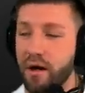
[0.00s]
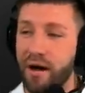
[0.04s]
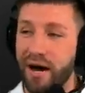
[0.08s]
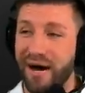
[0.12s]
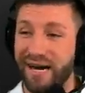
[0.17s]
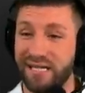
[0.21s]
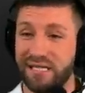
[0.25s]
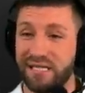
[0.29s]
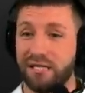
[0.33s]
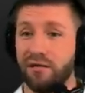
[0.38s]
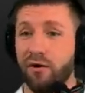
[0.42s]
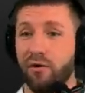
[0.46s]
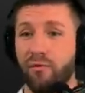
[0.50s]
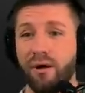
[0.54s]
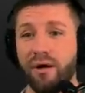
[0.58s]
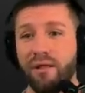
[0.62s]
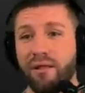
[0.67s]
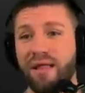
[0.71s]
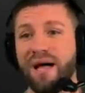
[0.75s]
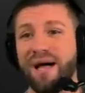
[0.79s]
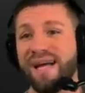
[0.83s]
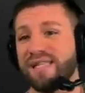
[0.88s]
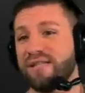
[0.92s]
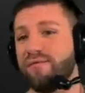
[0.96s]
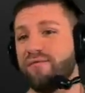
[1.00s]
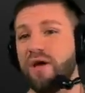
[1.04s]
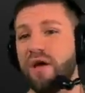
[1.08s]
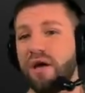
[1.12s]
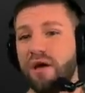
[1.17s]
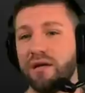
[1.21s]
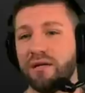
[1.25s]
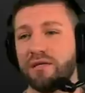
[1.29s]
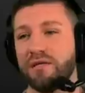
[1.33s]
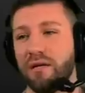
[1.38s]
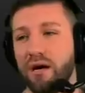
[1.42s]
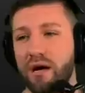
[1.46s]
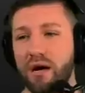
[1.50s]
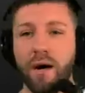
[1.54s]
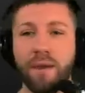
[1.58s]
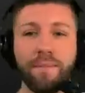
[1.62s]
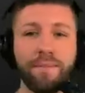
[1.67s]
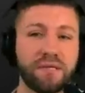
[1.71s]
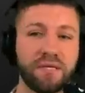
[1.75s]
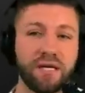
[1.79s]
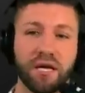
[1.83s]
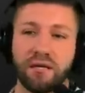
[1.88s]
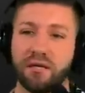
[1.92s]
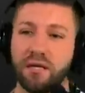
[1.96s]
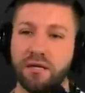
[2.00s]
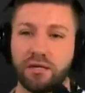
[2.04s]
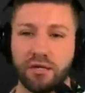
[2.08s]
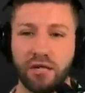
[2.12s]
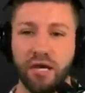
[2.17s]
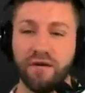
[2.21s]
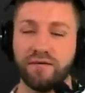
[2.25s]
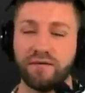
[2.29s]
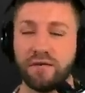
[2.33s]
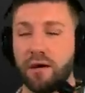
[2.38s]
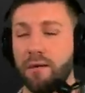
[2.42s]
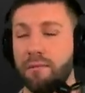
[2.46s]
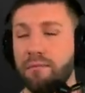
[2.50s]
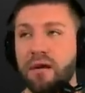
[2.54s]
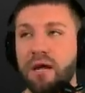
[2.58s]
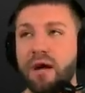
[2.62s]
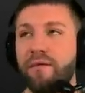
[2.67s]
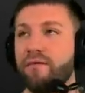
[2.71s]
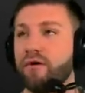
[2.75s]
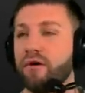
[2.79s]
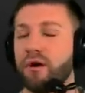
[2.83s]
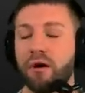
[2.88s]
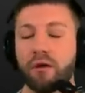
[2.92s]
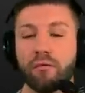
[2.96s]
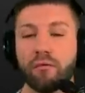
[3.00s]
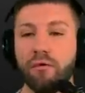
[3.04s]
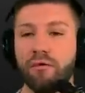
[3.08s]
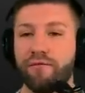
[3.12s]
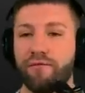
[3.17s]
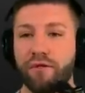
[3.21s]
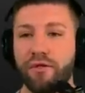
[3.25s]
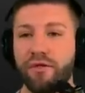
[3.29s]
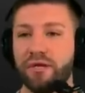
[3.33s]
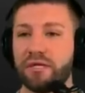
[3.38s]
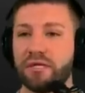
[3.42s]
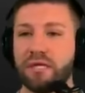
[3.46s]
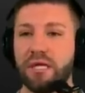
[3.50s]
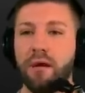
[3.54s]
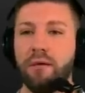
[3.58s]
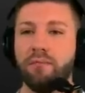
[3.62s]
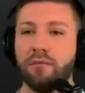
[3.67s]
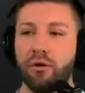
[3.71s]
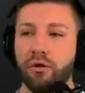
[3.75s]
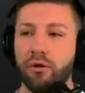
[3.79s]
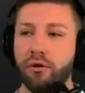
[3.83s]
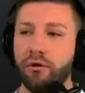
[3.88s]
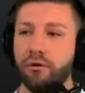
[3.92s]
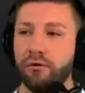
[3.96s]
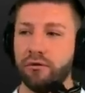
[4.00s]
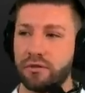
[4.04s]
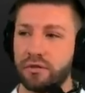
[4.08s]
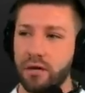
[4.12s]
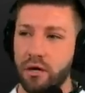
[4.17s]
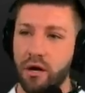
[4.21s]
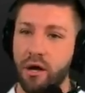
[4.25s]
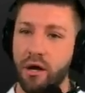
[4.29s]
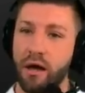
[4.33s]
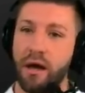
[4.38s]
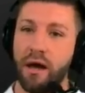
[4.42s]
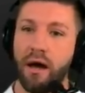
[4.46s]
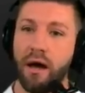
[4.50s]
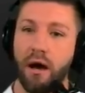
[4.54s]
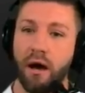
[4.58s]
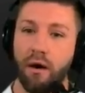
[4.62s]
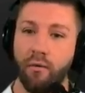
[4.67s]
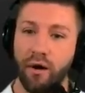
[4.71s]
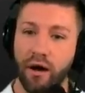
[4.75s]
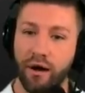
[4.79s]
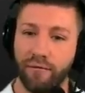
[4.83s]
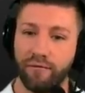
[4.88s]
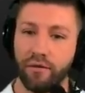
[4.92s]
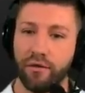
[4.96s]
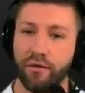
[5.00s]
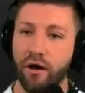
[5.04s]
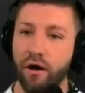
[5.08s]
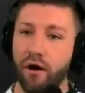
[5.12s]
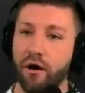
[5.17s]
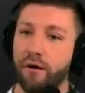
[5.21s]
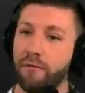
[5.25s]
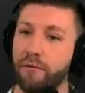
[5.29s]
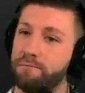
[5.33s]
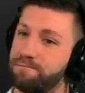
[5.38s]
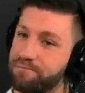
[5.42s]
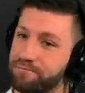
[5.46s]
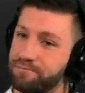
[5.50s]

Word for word: I still want Las Vegas to upset the Chiefs. I'm never going to root for this team to lose. However, though,